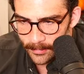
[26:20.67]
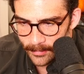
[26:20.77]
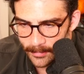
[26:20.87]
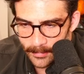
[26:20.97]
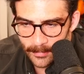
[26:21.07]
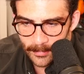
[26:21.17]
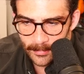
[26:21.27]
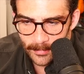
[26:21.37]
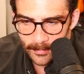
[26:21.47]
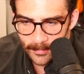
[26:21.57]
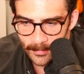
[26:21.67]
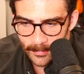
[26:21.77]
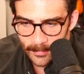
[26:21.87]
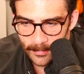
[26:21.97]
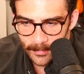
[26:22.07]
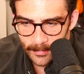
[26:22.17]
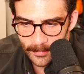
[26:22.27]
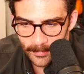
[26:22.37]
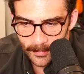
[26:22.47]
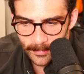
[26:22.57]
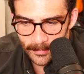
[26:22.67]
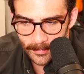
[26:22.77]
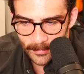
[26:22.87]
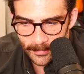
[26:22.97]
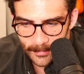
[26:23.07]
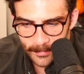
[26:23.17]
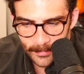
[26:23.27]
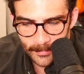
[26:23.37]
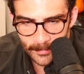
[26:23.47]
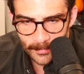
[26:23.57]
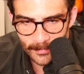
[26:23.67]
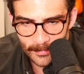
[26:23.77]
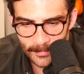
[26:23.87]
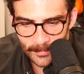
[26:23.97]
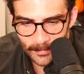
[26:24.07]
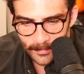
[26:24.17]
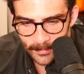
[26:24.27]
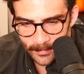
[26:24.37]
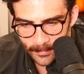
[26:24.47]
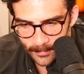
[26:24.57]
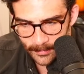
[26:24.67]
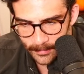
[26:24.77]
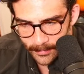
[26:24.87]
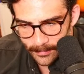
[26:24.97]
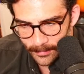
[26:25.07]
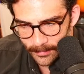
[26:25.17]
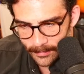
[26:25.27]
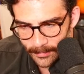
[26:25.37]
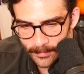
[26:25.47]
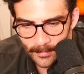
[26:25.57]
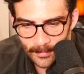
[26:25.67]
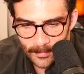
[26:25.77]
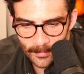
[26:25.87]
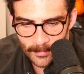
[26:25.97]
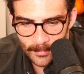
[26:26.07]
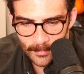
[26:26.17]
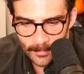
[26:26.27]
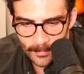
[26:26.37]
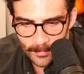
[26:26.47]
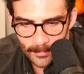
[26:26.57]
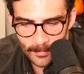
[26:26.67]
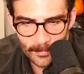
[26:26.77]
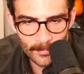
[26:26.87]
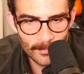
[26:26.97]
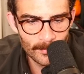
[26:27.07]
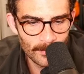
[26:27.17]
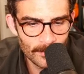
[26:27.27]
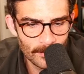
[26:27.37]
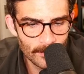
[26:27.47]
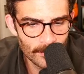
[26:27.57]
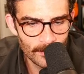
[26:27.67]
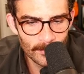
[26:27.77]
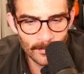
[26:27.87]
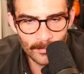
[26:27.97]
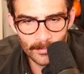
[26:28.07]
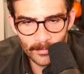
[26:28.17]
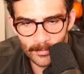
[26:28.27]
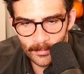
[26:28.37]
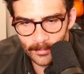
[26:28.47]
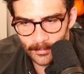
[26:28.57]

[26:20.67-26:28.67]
This person isn't speaking.